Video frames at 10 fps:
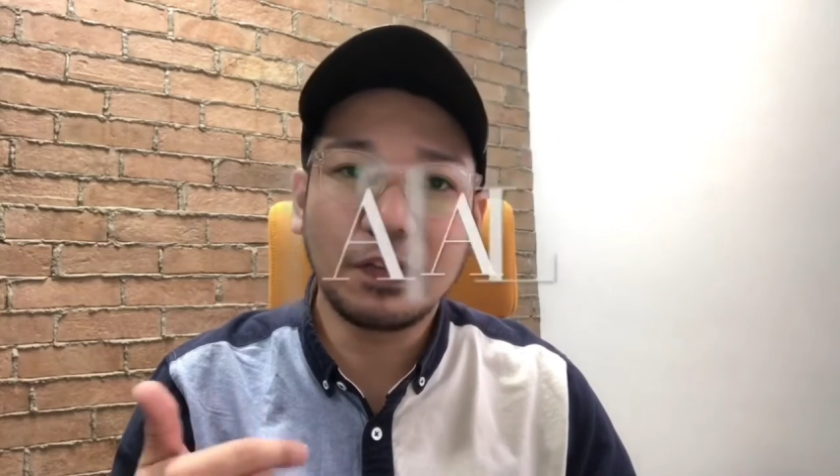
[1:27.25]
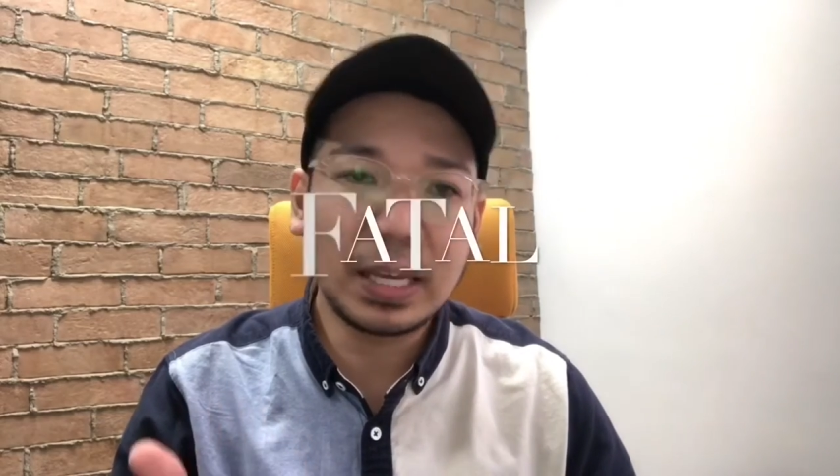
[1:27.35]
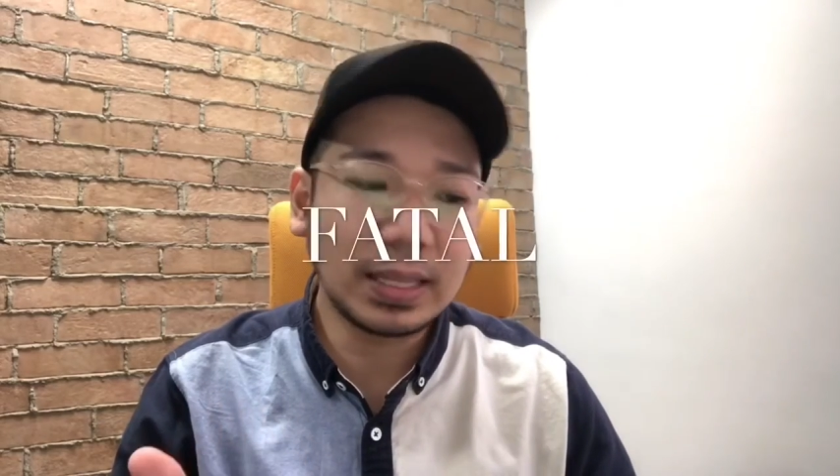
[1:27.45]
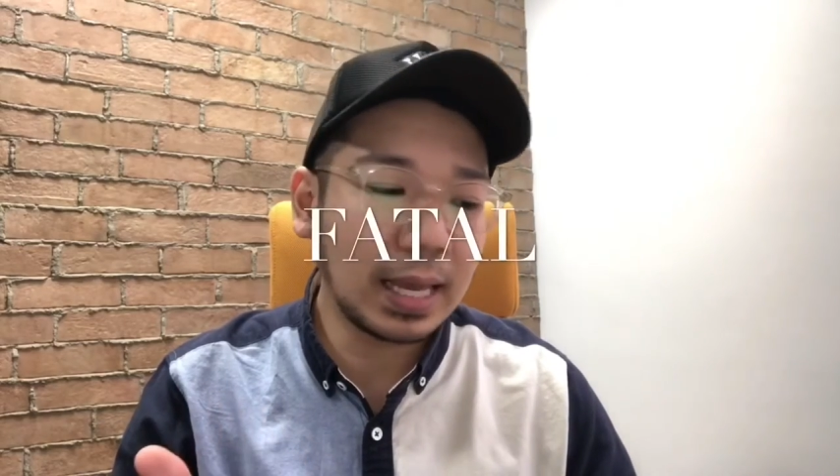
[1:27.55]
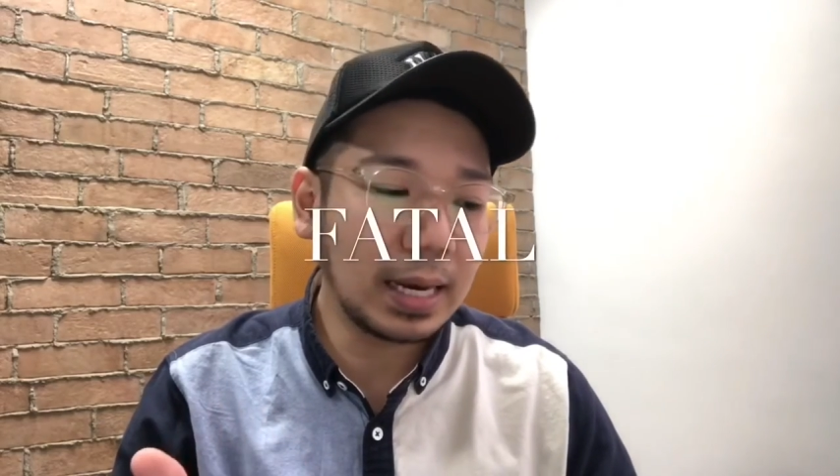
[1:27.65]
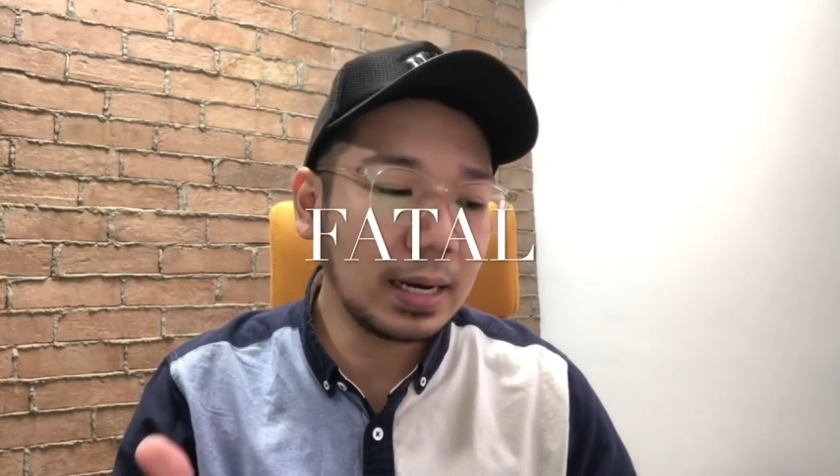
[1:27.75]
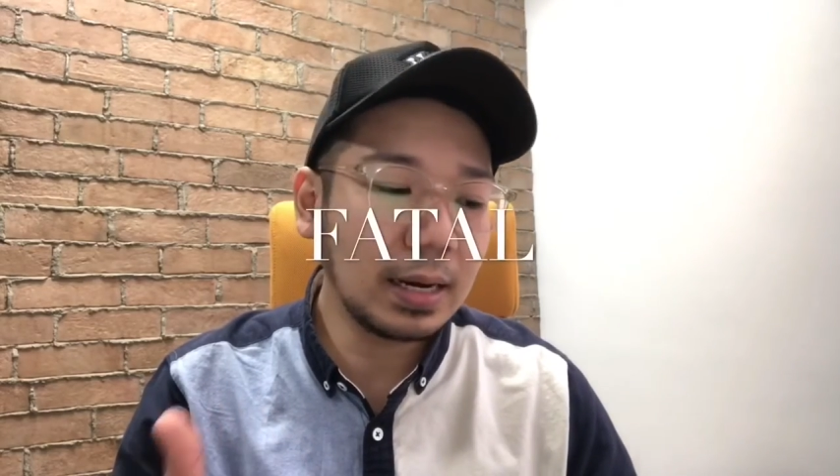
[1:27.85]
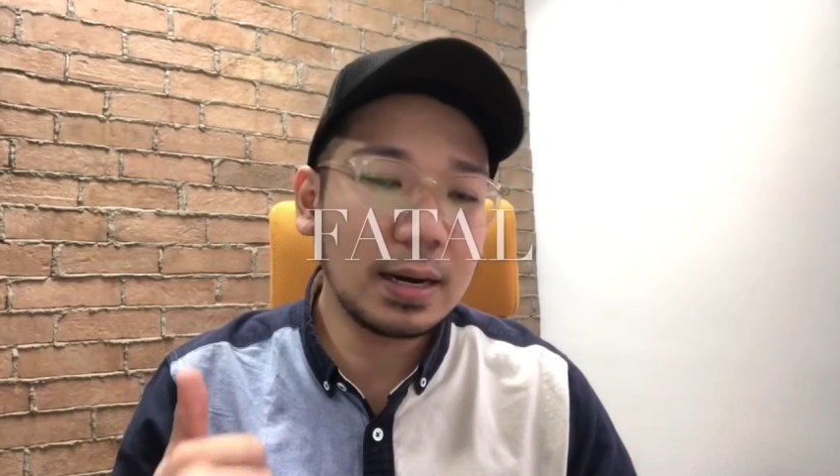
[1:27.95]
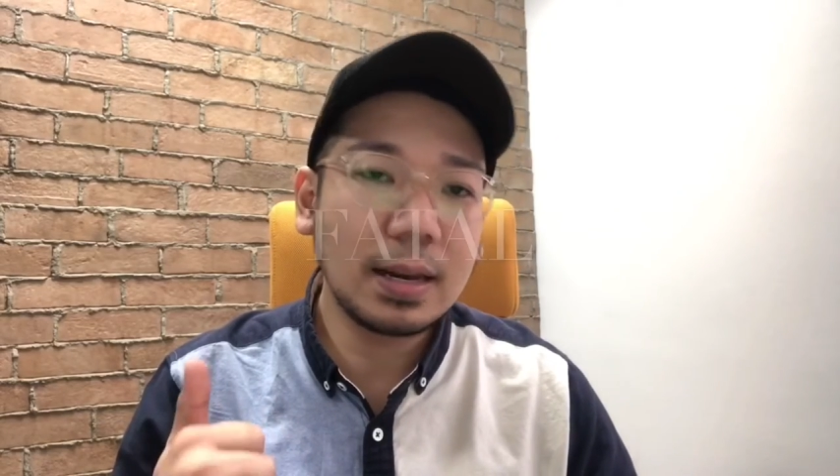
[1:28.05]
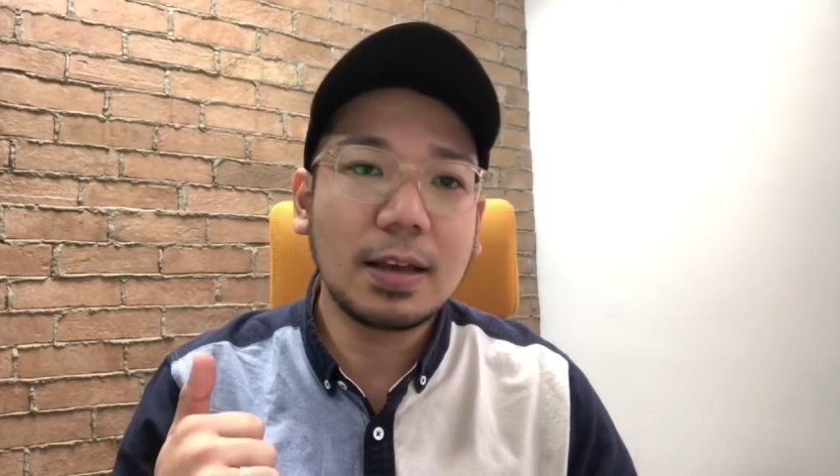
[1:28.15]
fatal
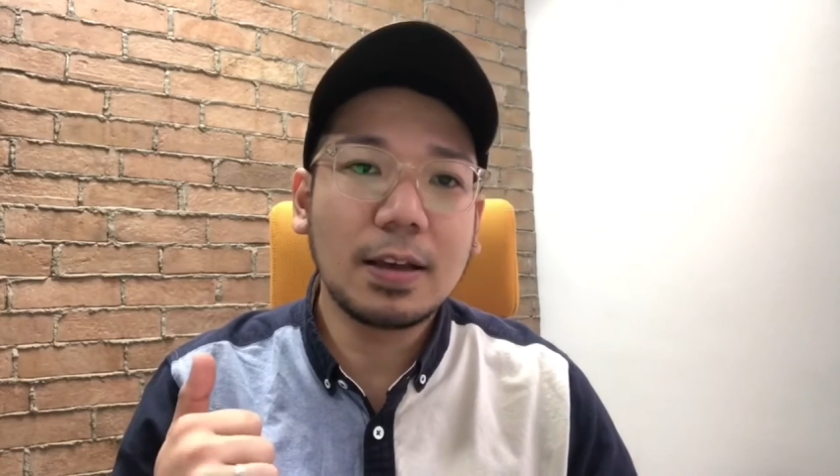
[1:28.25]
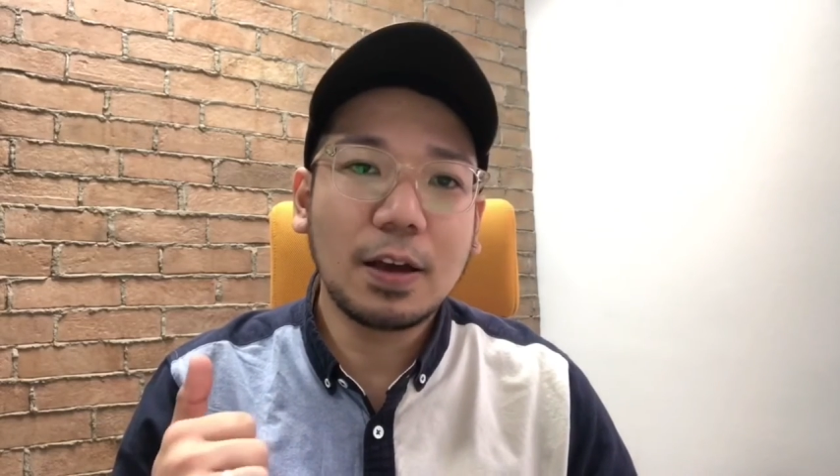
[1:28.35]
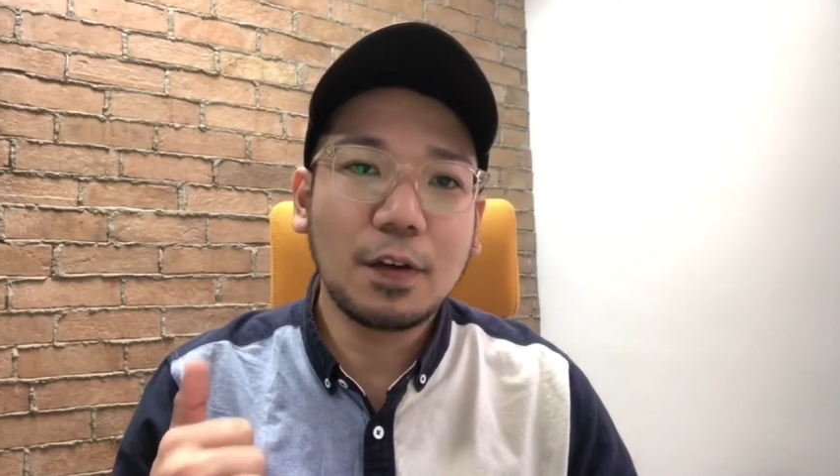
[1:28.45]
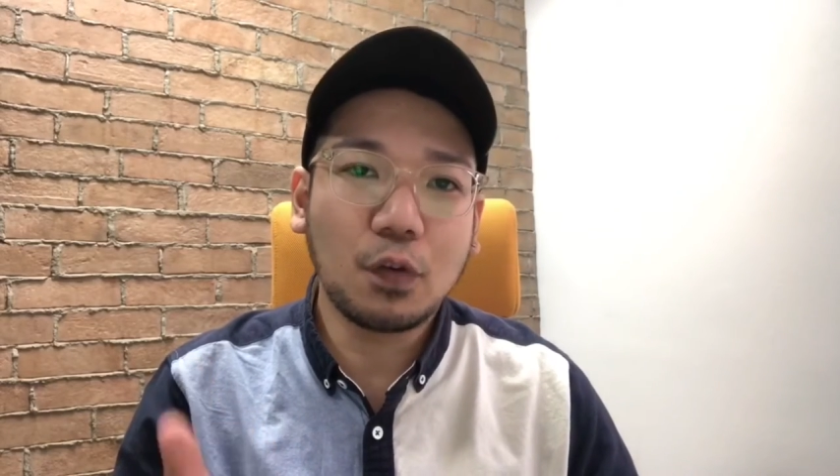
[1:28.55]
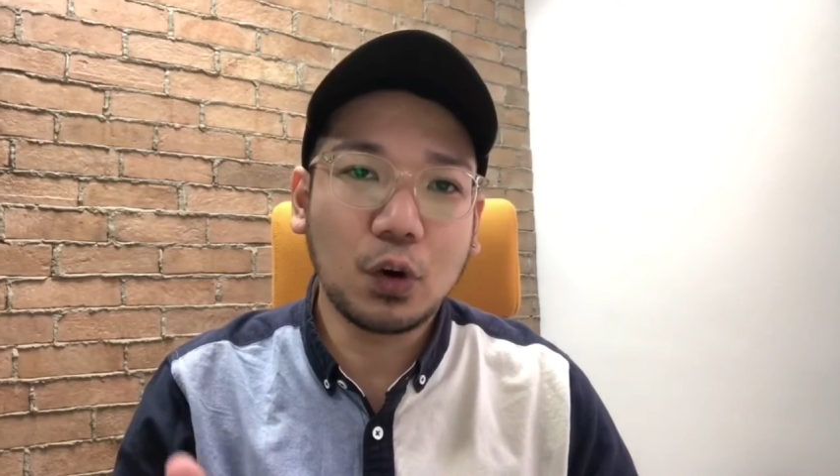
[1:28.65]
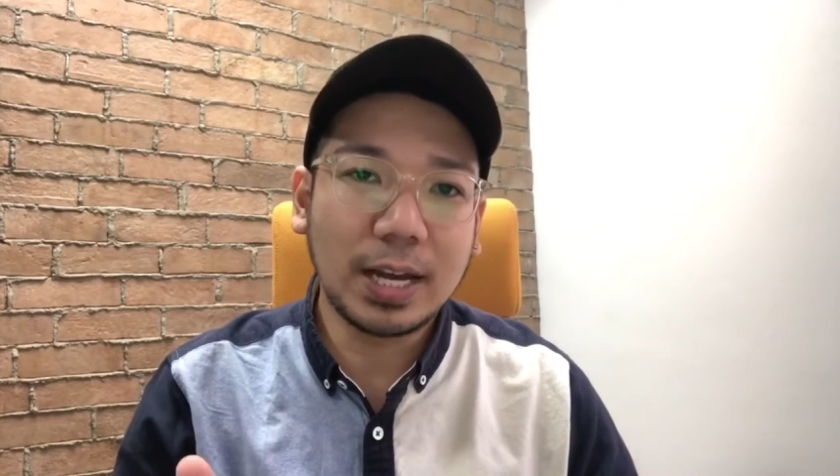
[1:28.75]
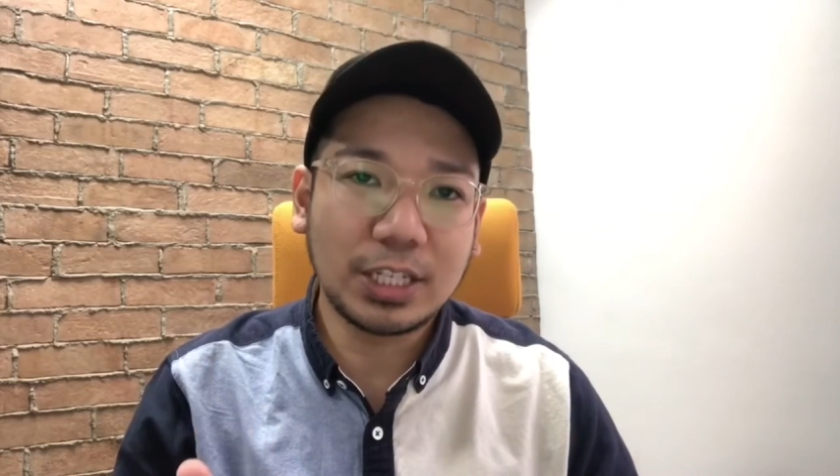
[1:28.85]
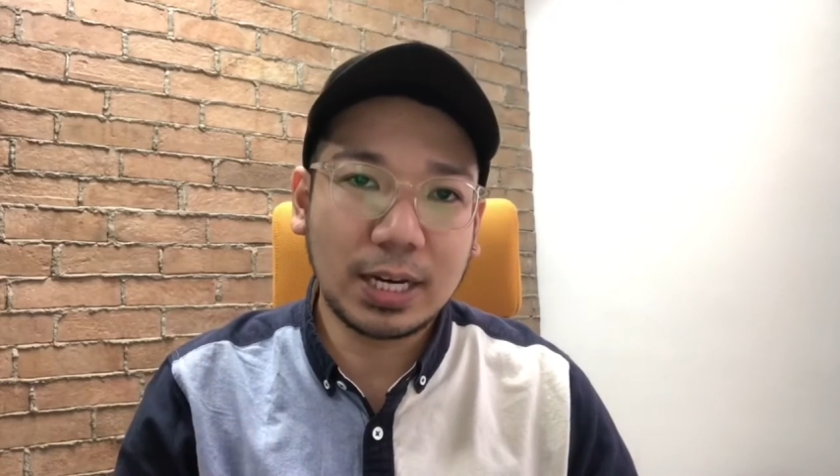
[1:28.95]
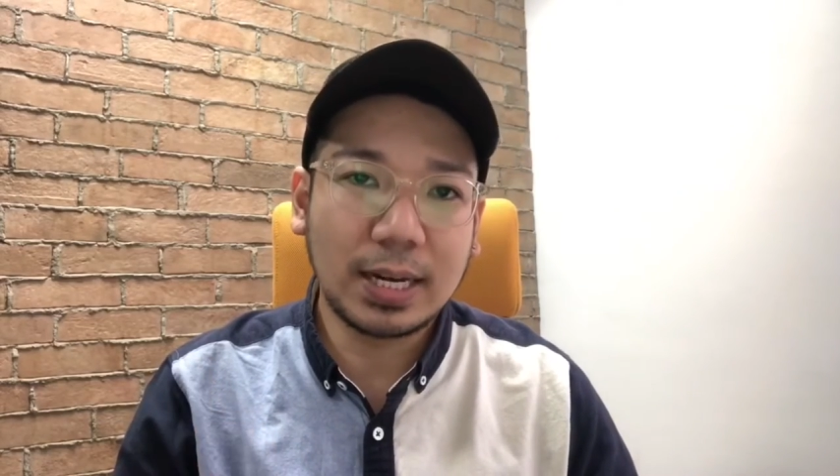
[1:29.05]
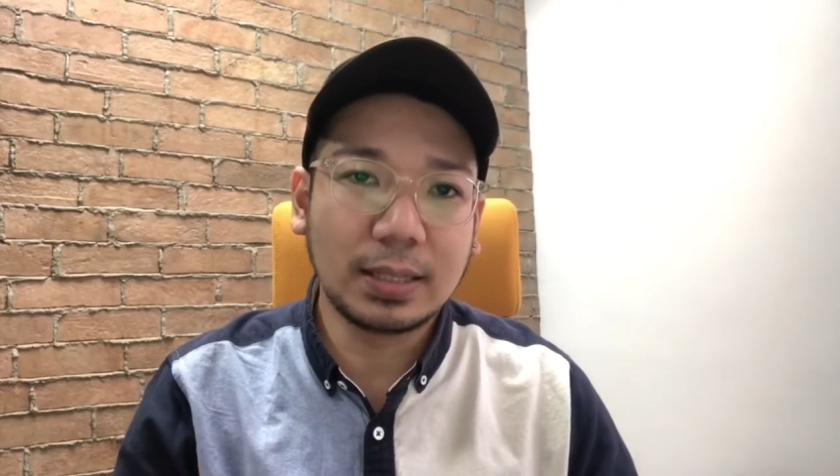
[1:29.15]
for a
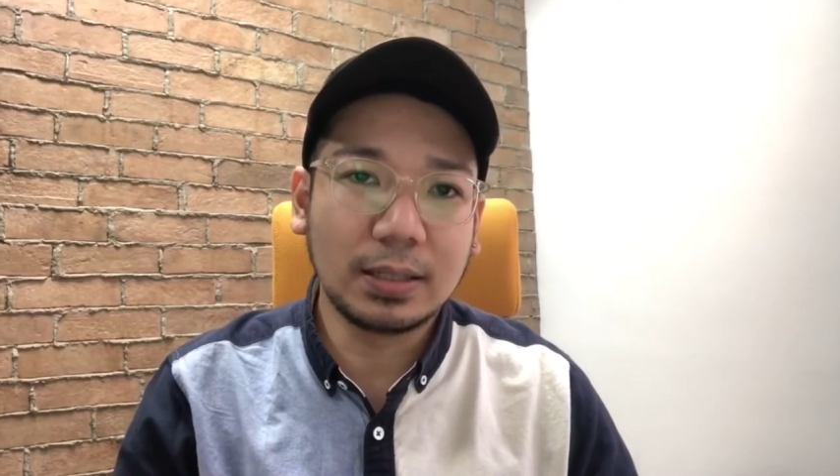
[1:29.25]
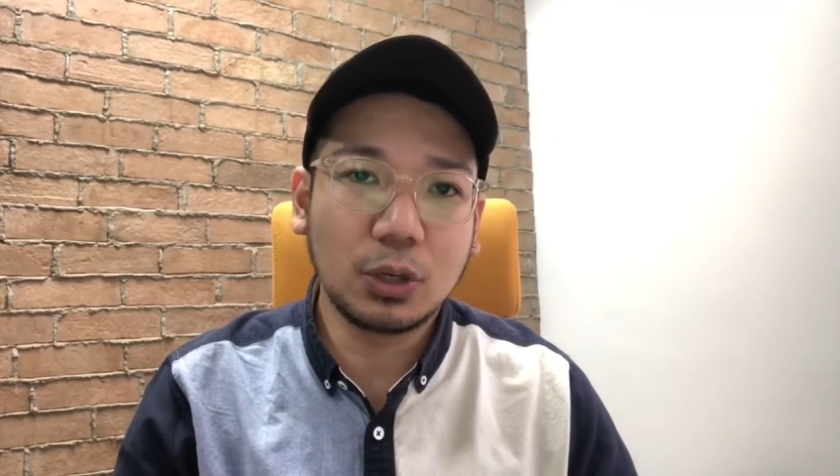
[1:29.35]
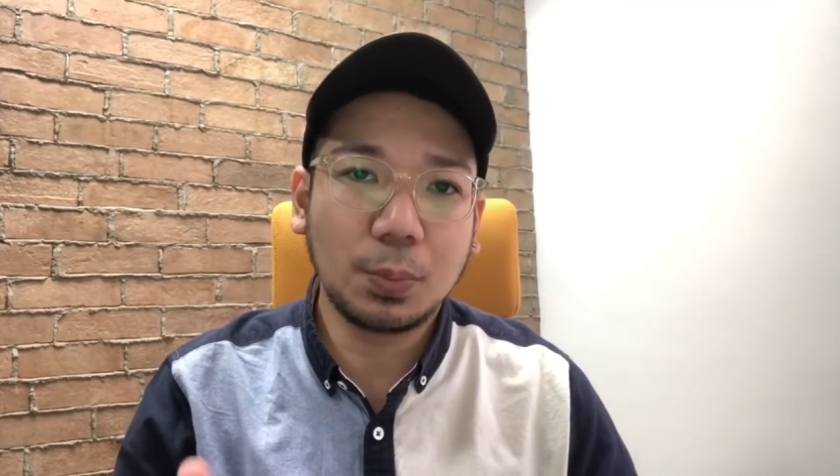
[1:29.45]
child.